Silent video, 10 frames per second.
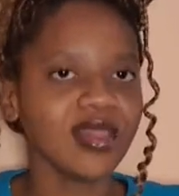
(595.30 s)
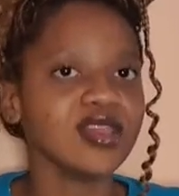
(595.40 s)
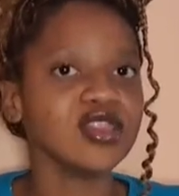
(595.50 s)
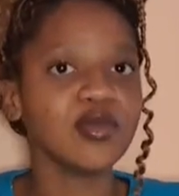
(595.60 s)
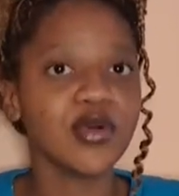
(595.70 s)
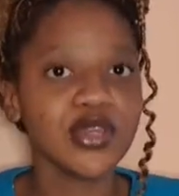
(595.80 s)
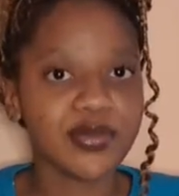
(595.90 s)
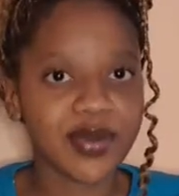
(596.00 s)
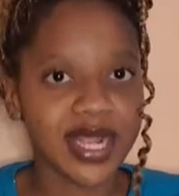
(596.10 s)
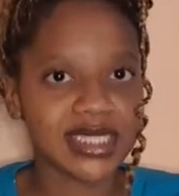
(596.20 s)
The more you
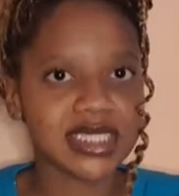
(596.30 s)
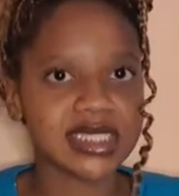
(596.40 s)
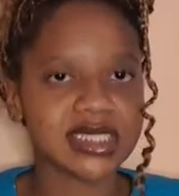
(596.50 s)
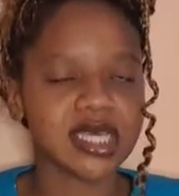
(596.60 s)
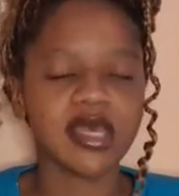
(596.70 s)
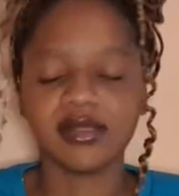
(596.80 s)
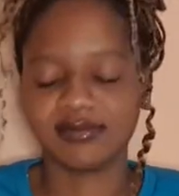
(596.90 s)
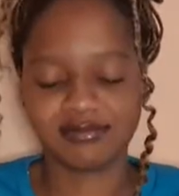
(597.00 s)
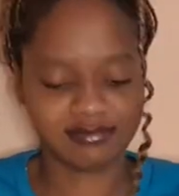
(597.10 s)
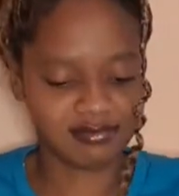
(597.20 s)
practice,
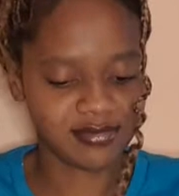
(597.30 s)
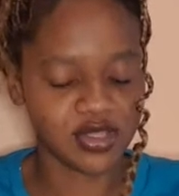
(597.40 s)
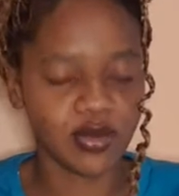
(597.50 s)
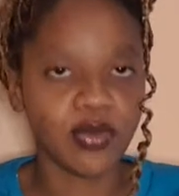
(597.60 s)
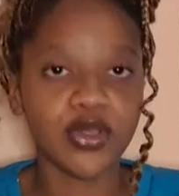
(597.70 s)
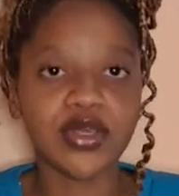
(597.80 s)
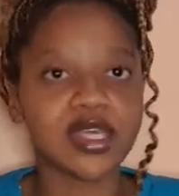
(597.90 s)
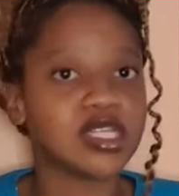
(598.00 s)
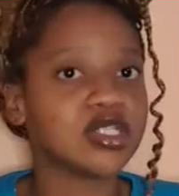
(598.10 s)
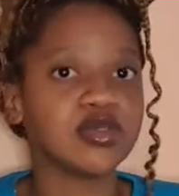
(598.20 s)
the more you
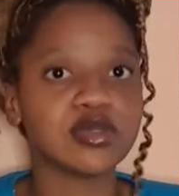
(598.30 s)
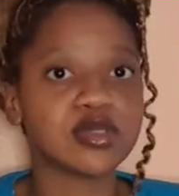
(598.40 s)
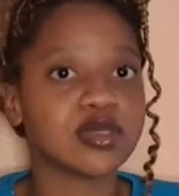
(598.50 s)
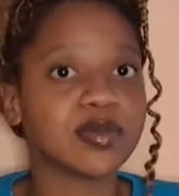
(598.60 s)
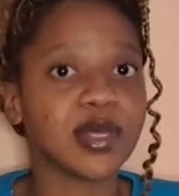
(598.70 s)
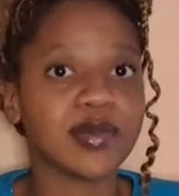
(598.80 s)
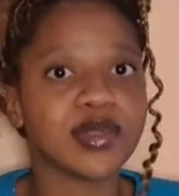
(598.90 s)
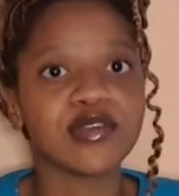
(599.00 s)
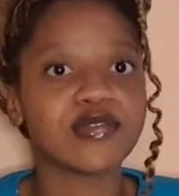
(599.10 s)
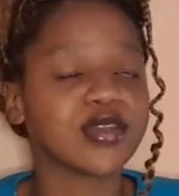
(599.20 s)
get used to the paper,
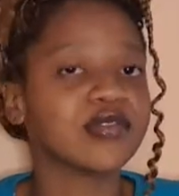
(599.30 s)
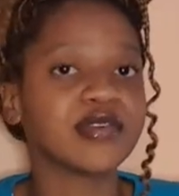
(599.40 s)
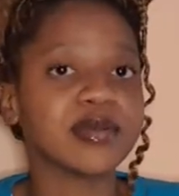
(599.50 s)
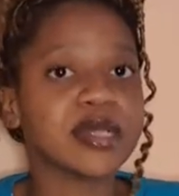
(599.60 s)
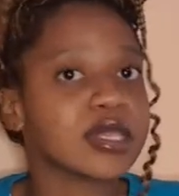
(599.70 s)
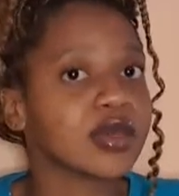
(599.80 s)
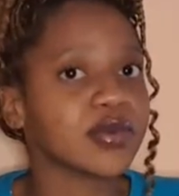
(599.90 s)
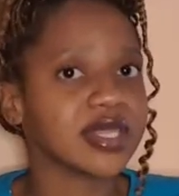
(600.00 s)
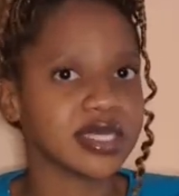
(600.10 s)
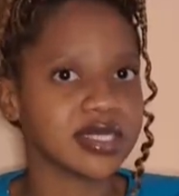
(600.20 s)
you're very familiar
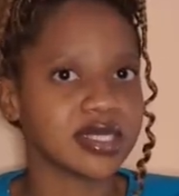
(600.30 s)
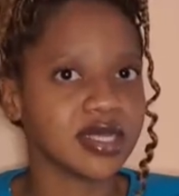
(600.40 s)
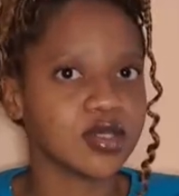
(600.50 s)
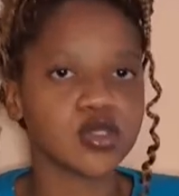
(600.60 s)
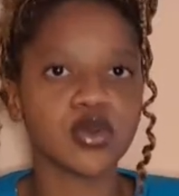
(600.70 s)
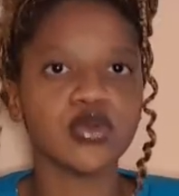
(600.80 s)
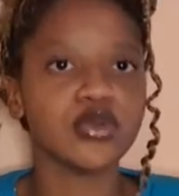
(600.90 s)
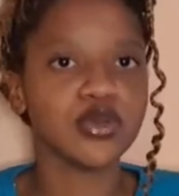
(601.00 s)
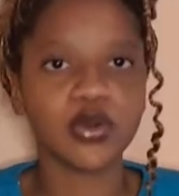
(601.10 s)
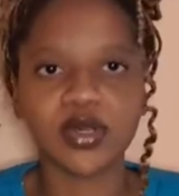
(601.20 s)
with it. So you
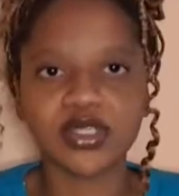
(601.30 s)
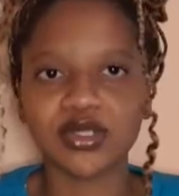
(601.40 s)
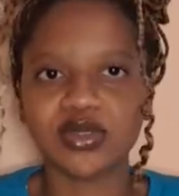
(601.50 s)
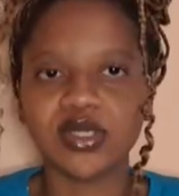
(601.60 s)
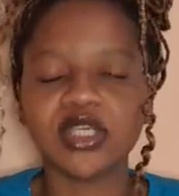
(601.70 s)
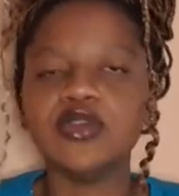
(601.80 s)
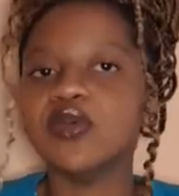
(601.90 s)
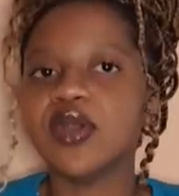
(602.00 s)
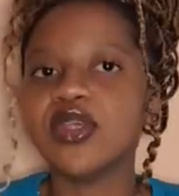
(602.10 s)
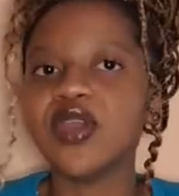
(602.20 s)
know what you're doing.
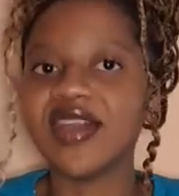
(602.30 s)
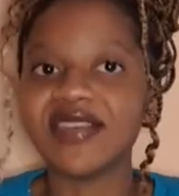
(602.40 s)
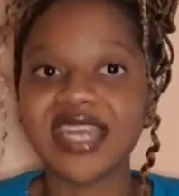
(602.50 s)
You have an